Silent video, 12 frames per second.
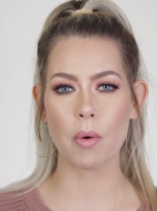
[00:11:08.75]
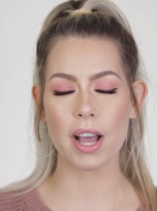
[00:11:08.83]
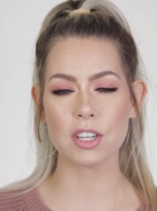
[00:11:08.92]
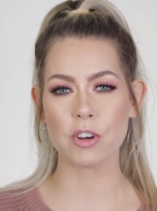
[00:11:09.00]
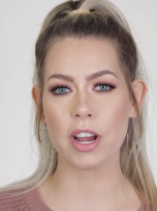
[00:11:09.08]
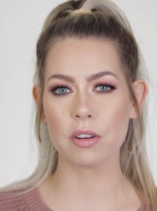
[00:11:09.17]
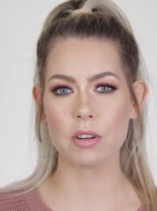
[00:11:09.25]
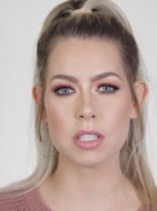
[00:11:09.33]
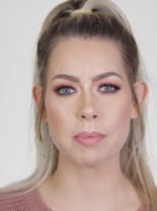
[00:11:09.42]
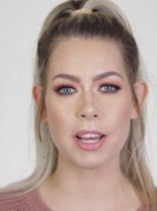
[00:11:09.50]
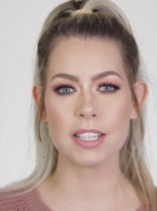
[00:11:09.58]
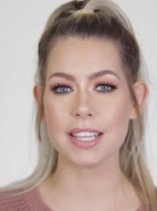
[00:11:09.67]
I try to
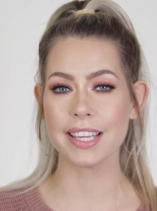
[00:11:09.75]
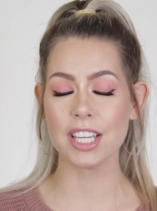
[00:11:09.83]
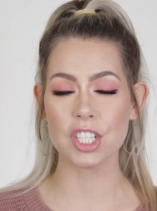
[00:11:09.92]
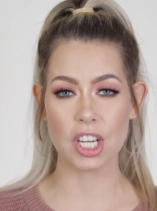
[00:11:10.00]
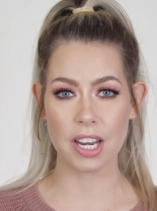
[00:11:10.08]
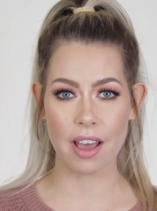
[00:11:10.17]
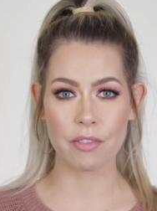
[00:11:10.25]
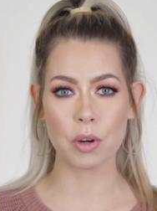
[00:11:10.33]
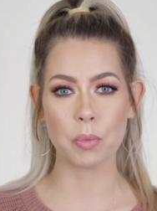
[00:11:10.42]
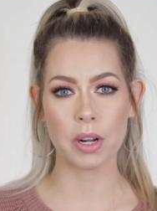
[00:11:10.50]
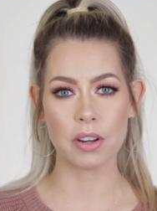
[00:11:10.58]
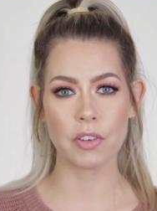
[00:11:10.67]
respond to each and every
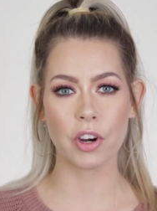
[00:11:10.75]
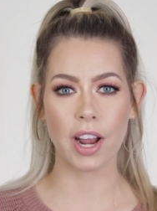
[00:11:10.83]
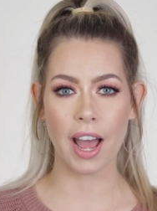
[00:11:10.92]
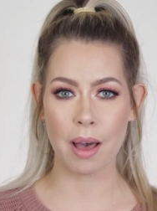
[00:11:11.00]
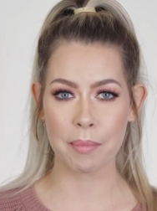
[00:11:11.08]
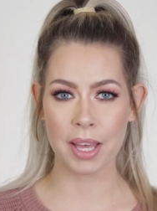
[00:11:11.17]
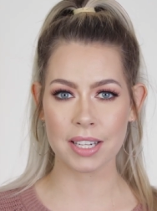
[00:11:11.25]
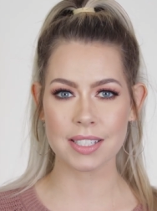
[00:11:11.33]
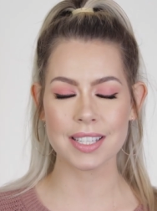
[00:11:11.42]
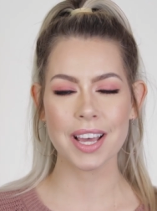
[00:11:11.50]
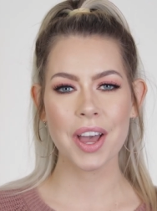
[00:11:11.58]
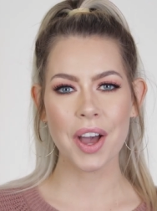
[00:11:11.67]
one of your comments.